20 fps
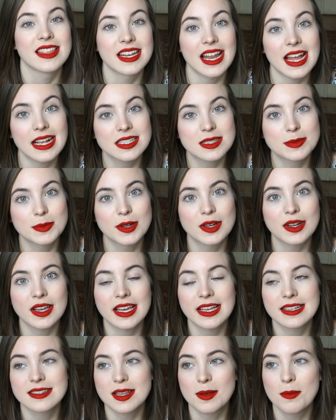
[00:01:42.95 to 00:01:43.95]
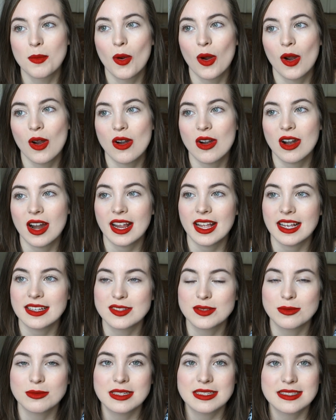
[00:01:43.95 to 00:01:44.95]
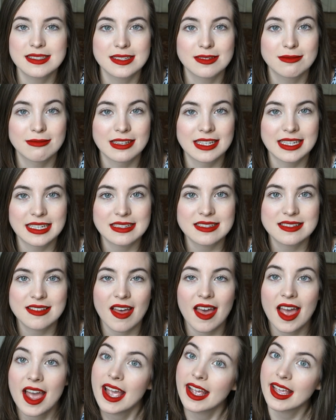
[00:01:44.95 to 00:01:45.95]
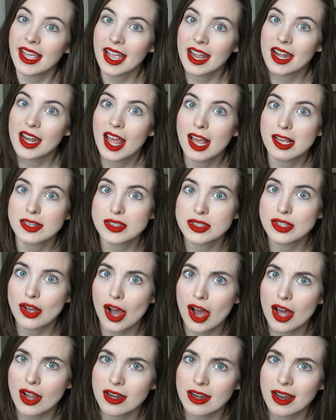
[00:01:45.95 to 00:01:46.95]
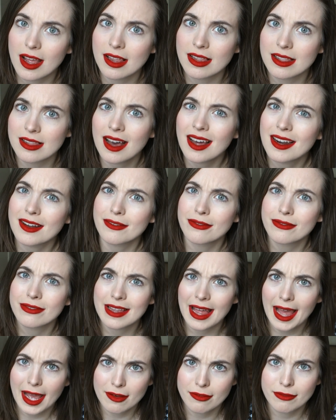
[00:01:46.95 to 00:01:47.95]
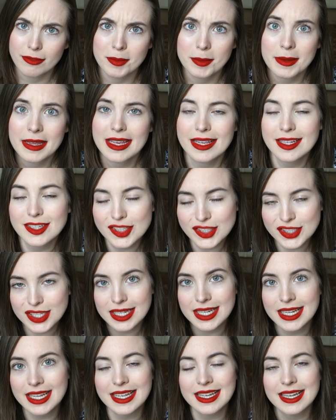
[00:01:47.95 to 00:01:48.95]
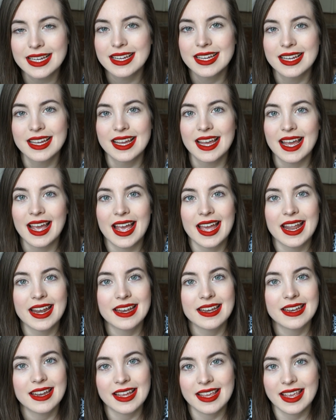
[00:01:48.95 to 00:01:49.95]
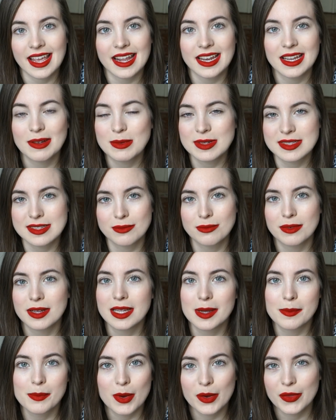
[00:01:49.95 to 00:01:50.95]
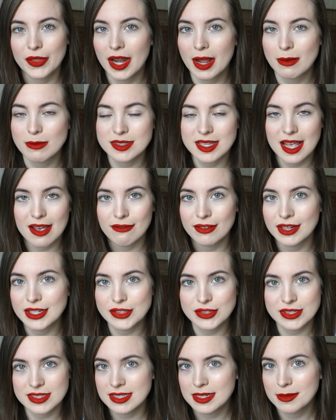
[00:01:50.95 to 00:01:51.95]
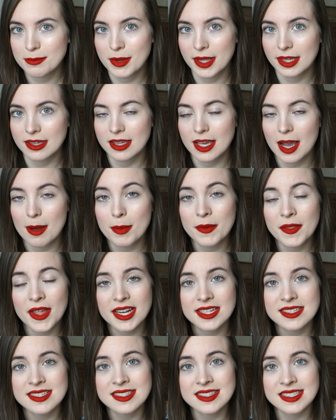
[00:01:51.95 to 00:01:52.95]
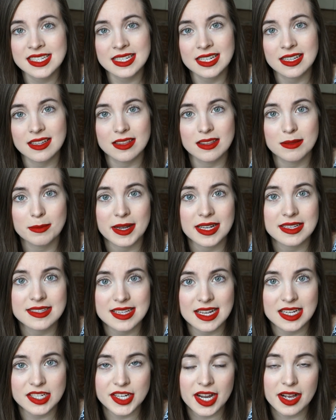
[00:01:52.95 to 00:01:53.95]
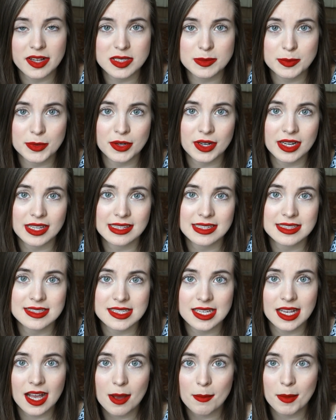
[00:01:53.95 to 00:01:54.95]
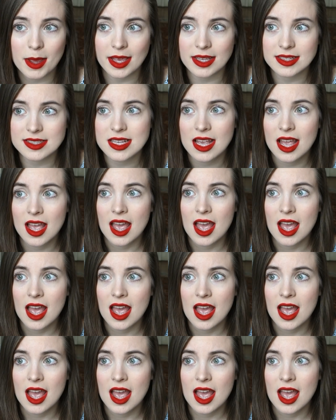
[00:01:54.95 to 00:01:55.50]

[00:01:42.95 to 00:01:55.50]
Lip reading: The next book is a more, I guess, recent release that again has gotten a lot of flack for being shitty. And again, it wasn't really a book that I was ever interested in picking up. And that is Zenith by Sasha Alsberg and Lindsay Cummings.